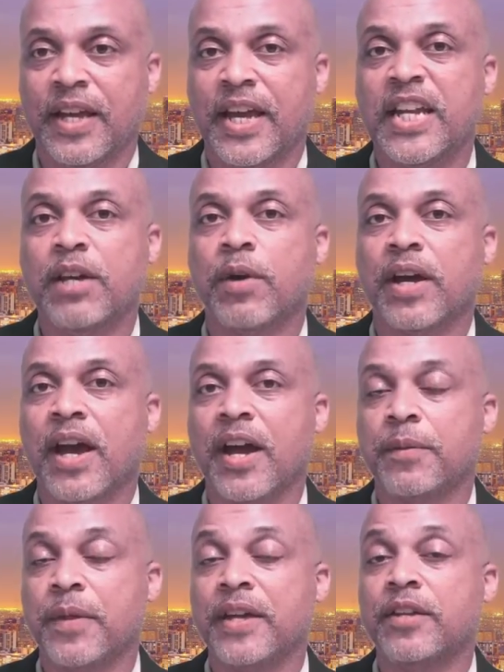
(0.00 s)
Anyway, I
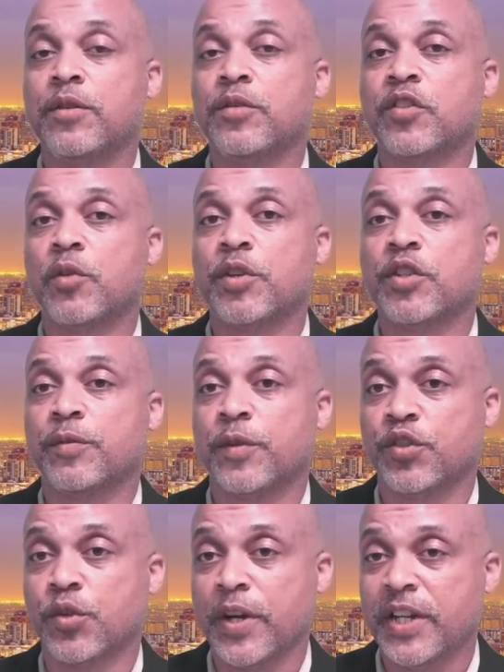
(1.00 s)
thank you so much for
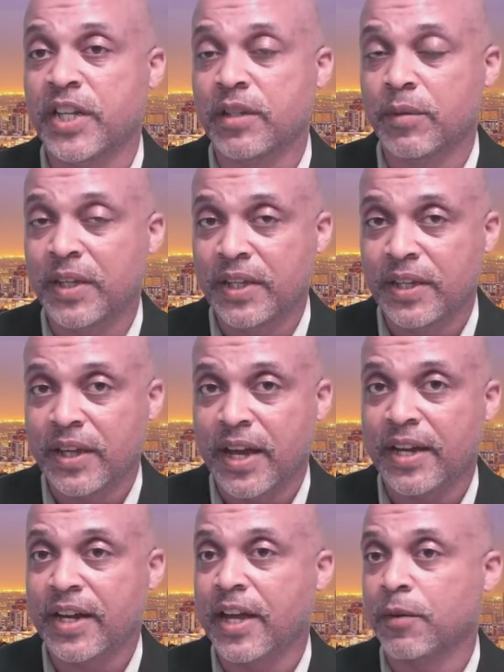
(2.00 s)
joining me,
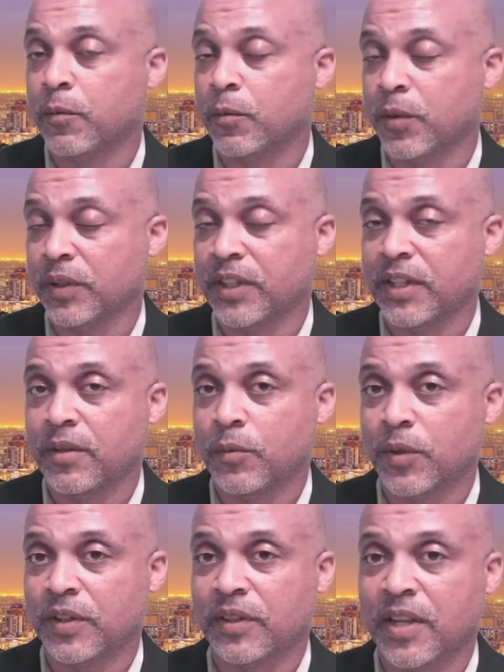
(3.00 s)
and I really
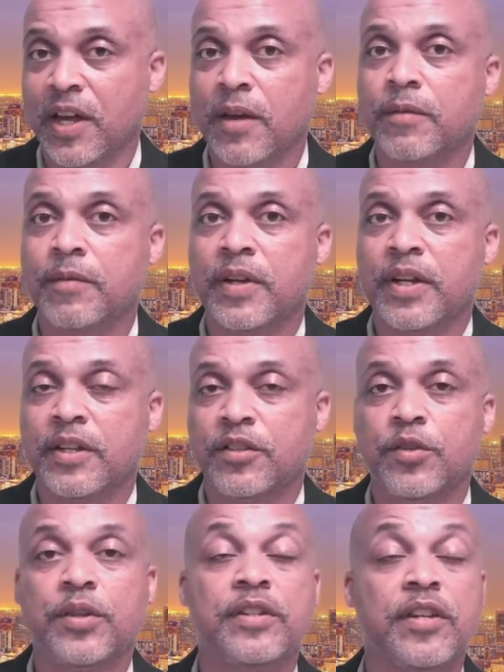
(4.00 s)
would love
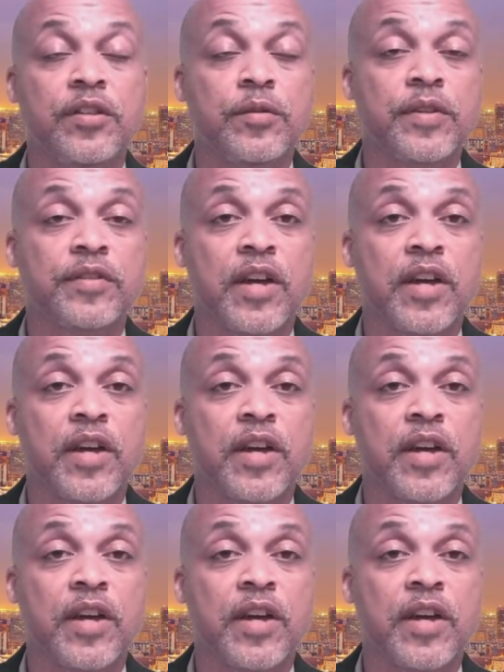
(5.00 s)
to continue this